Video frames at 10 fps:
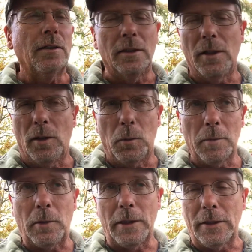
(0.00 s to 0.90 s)
or no, a
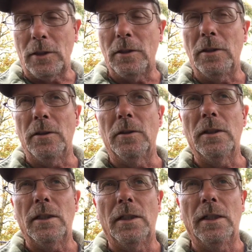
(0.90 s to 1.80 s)
one point two
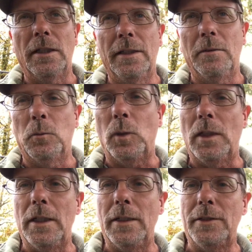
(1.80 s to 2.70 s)
on
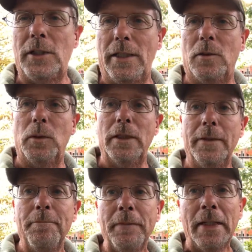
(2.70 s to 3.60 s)
one, channel
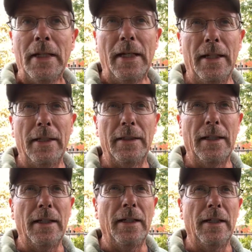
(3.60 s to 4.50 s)
one, and
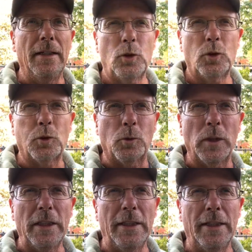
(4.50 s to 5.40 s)
a
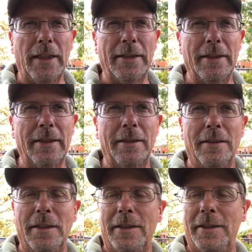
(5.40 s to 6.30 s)
three, I think,
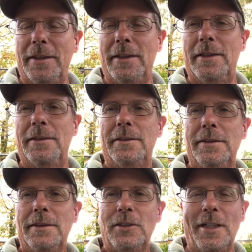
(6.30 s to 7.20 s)
on uh,
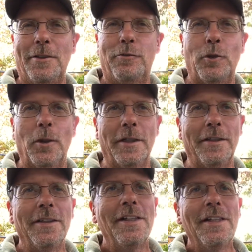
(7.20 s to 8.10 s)
channel
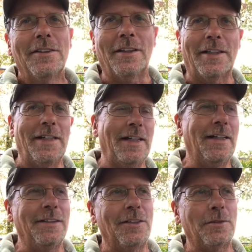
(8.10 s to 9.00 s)
forty. So I kind of
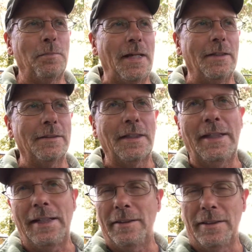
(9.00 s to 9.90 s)
had to just balance that
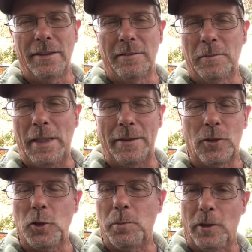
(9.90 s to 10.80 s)
out, and it was about a
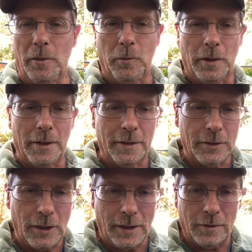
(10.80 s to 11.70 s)
two point one on
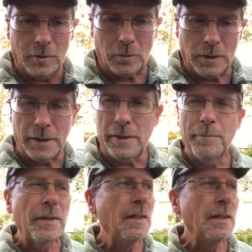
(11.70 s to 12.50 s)
channel twenty.